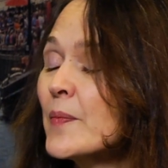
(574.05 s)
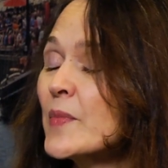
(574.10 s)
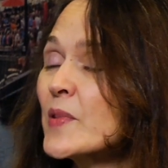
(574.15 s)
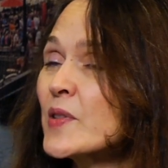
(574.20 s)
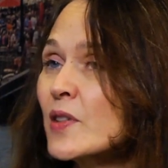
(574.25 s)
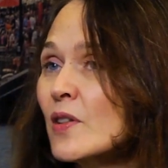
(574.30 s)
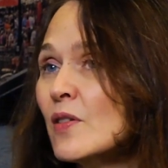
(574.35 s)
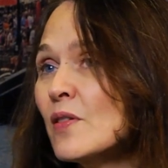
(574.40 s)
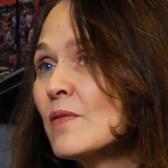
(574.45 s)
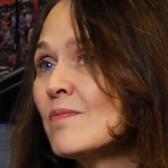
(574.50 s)

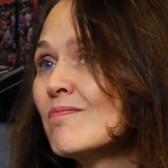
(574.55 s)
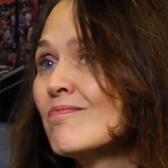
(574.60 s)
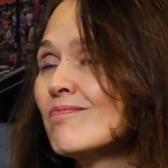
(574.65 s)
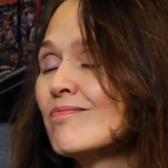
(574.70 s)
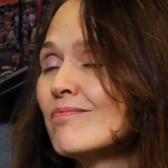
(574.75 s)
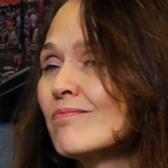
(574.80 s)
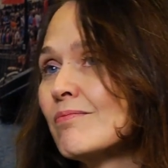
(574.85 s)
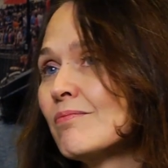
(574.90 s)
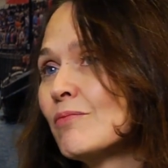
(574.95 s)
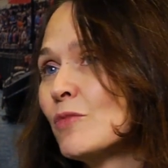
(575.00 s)
So
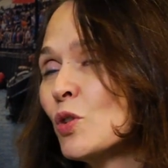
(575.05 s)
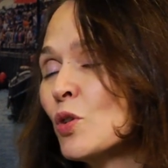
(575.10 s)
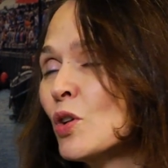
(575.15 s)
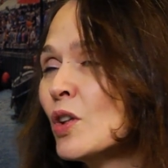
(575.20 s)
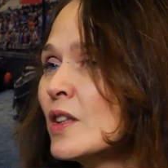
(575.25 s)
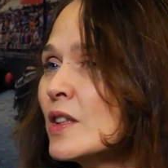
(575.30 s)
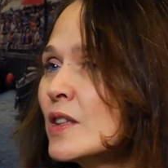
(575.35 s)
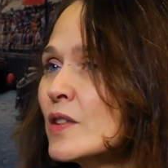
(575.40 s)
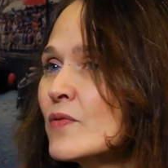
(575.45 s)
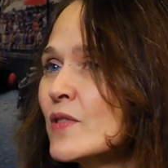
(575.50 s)
you
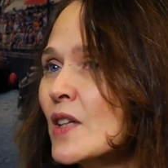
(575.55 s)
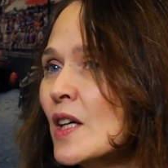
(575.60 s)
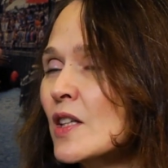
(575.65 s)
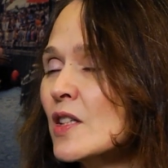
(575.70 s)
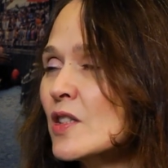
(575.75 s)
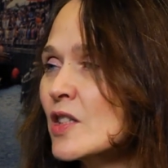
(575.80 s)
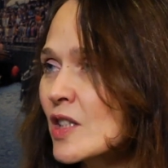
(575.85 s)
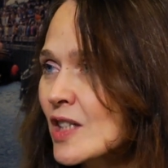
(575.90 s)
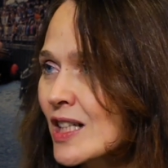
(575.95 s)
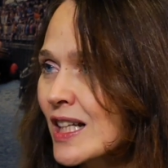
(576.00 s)
couldn't have done
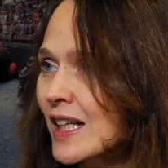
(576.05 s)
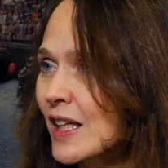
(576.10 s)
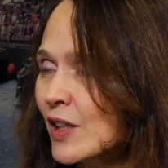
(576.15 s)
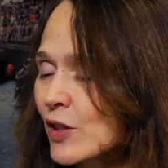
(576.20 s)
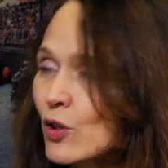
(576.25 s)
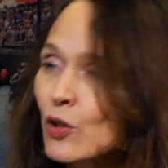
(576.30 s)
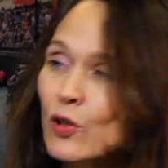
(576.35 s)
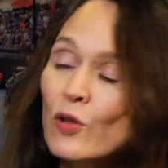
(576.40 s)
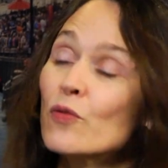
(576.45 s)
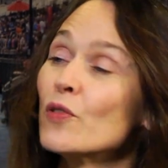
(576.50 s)
a digital
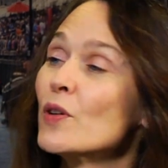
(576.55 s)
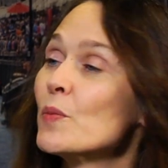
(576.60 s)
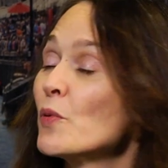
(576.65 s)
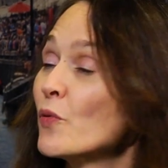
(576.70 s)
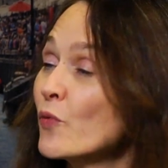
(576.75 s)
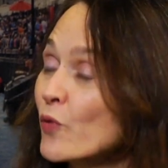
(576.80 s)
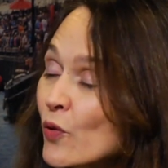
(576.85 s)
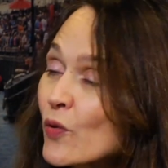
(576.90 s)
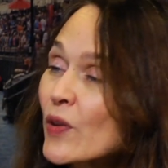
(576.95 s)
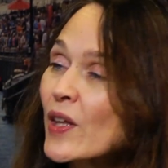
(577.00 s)
ethnography
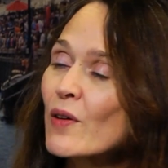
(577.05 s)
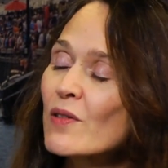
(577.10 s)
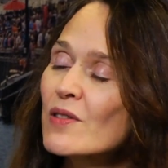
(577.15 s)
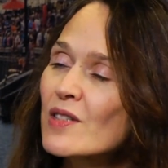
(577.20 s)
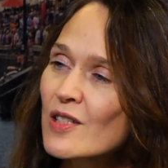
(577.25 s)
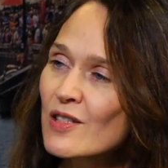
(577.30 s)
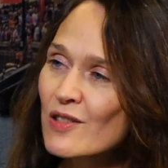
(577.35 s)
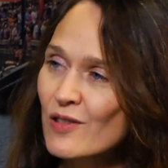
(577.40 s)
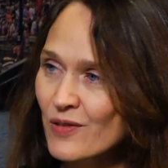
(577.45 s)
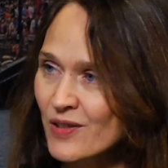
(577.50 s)
before there were
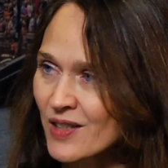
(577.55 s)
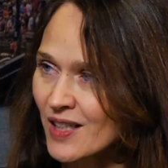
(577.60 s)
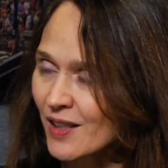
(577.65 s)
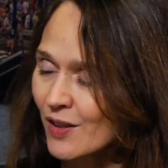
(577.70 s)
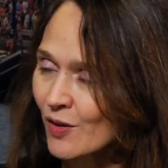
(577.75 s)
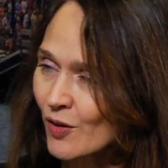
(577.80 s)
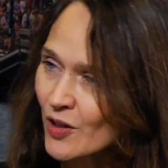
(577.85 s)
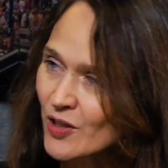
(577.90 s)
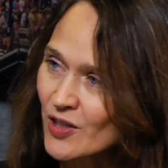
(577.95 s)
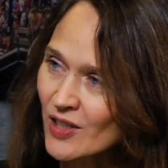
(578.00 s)
digital
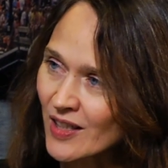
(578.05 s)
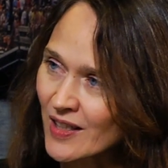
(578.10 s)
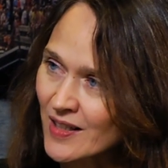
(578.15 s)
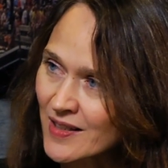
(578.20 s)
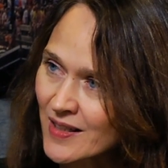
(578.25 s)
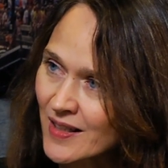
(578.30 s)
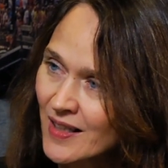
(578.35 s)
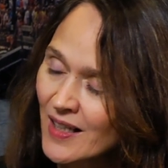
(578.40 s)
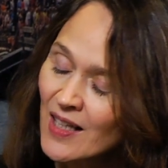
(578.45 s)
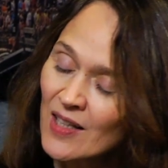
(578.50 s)

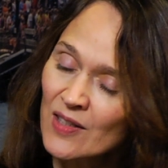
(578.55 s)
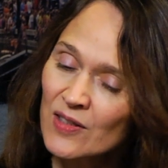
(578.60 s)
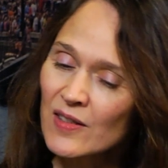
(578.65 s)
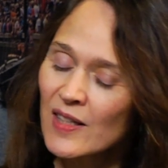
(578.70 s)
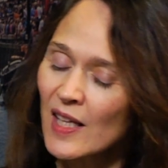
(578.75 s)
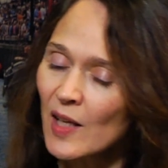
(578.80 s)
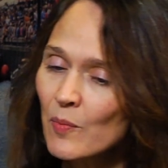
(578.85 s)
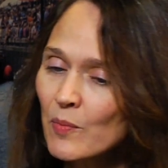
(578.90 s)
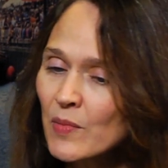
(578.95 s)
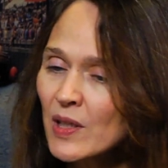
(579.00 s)
technologies. So
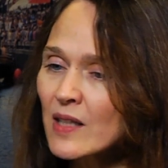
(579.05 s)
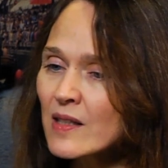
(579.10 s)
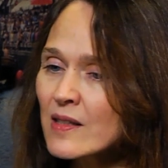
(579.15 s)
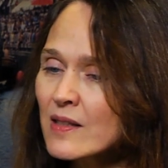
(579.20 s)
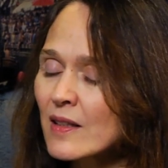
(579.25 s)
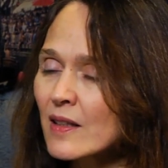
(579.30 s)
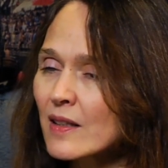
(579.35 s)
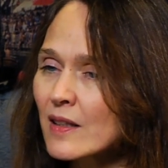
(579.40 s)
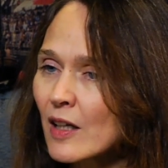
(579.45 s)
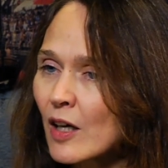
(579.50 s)
that means
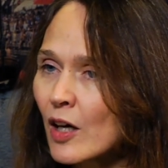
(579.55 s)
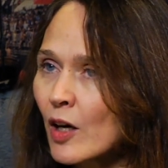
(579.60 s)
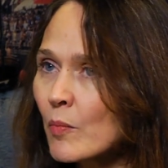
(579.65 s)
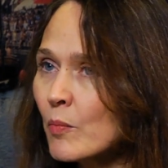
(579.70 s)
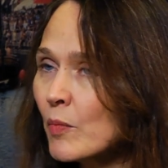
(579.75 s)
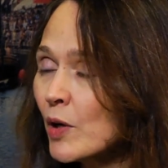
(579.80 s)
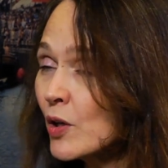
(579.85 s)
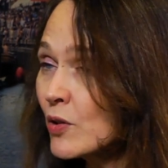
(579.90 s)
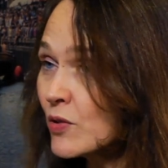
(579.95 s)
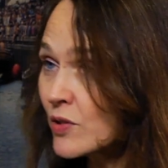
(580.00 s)
that our
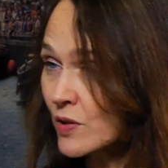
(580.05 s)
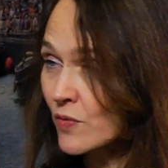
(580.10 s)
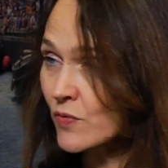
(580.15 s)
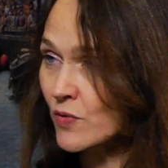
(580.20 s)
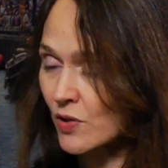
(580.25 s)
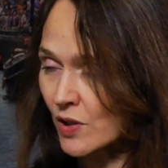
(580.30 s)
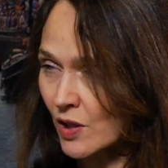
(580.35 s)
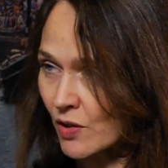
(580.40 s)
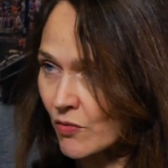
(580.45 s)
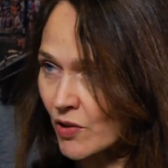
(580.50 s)
modes of
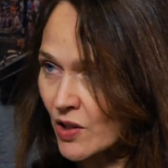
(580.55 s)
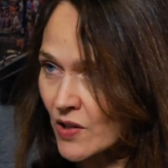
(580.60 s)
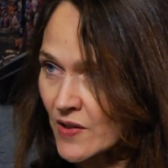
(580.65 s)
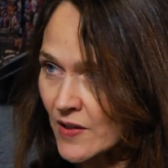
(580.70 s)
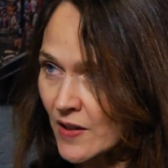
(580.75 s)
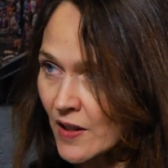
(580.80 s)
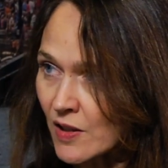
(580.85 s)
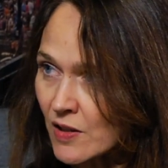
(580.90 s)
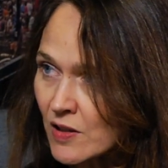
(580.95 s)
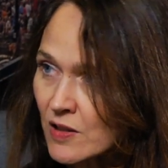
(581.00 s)
doing
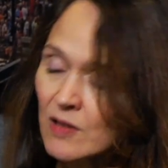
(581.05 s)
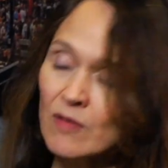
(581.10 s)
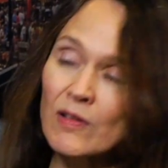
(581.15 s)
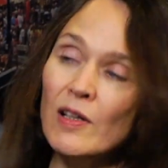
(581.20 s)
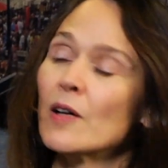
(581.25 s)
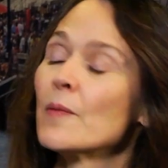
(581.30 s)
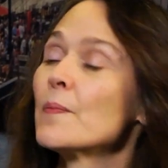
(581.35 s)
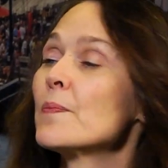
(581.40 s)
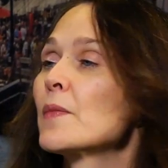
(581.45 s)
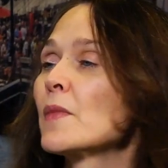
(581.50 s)
research,
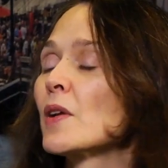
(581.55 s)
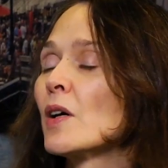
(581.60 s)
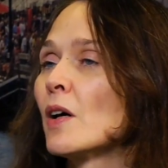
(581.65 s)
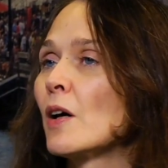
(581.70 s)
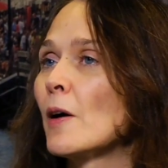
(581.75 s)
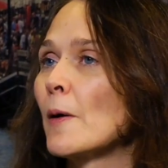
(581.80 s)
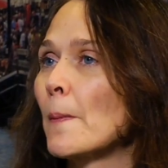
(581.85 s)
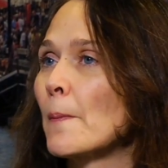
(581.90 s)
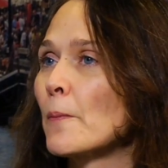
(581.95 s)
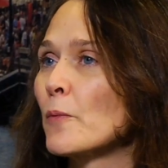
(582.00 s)
so
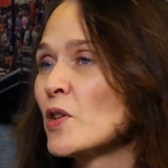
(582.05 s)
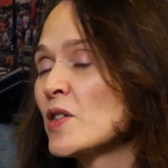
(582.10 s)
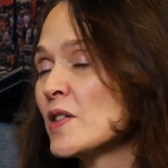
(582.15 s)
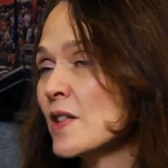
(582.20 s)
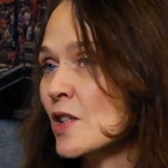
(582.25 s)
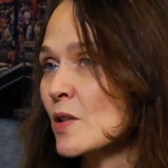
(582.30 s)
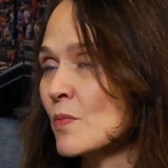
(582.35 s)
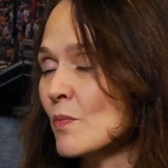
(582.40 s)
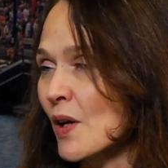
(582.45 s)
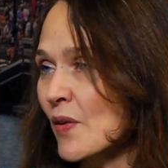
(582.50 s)
our
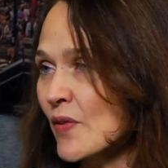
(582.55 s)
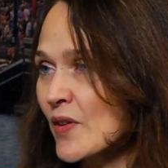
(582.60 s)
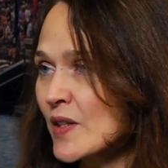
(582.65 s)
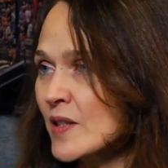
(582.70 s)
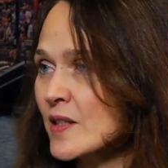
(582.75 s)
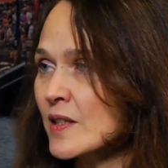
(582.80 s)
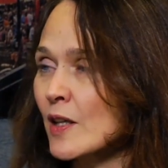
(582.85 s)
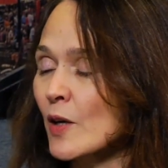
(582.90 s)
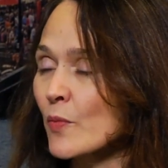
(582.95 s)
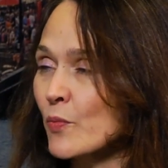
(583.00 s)
research
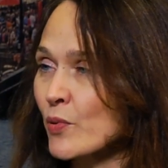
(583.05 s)
methods and our